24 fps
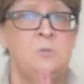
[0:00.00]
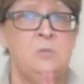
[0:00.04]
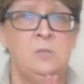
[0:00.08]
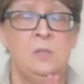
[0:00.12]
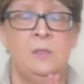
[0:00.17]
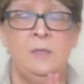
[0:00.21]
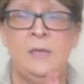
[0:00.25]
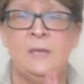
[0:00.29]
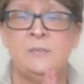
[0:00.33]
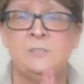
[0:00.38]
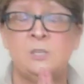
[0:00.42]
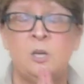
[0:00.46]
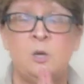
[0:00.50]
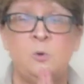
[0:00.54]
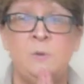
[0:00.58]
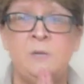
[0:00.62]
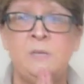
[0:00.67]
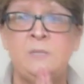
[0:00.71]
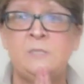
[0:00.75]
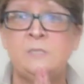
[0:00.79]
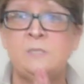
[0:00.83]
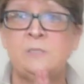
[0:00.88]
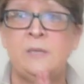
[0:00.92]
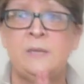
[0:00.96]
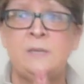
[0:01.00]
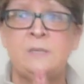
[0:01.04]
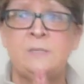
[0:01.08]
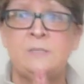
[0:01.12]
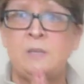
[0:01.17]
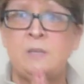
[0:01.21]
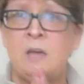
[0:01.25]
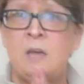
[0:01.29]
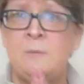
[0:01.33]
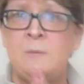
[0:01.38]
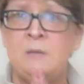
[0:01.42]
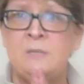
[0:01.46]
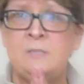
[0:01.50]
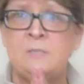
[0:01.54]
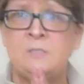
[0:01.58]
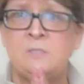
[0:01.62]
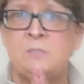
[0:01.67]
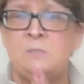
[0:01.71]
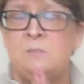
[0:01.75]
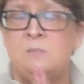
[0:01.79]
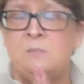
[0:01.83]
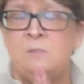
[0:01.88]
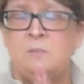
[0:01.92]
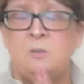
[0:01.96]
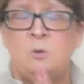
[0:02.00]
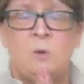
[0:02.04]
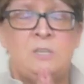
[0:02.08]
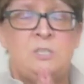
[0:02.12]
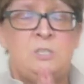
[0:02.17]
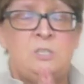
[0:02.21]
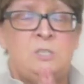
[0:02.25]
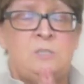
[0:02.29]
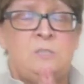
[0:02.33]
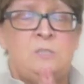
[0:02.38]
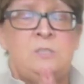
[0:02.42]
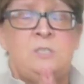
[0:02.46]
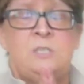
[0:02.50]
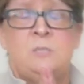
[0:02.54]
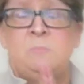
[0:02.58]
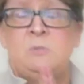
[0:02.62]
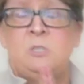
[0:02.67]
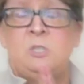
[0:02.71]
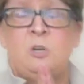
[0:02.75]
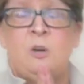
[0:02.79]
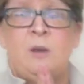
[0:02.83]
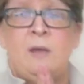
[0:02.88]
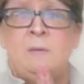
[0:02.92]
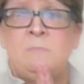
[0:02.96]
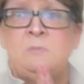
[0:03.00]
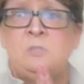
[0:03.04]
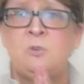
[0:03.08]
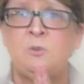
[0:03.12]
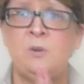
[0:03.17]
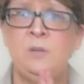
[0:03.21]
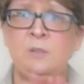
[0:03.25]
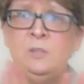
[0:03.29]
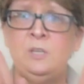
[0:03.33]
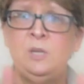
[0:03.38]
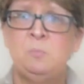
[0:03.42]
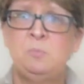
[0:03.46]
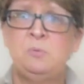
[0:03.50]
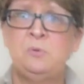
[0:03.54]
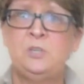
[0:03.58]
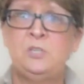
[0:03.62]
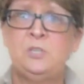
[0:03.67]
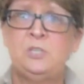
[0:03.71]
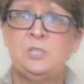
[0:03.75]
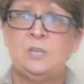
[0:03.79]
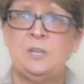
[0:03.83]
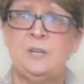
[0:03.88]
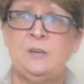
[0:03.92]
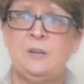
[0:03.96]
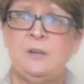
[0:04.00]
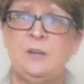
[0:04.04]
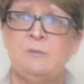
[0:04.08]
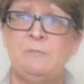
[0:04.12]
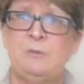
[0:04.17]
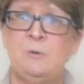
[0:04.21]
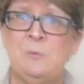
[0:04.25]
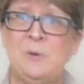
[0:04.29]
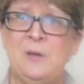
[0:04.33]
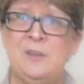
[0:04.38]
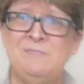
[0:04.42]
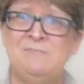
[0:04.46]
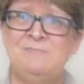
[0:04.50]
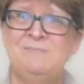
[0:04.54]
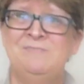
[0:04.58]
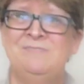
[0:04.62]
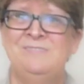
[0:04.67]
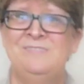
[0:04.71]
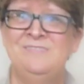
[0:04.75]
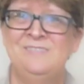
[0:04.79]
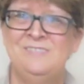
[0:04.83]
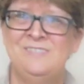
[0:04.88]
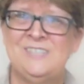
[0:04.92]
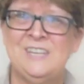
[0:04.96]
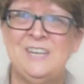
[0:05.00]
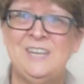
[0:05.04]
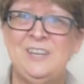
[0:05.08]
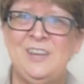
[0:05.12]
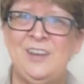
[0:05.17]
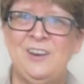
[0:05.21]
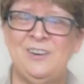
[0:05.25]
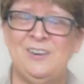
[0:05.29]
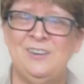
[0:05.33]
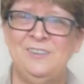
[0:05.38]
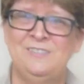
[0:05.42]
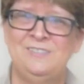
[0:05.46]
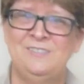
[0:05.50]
As always, likes, comments, questions, subscribes, greatly appreciated, everyone. Take care.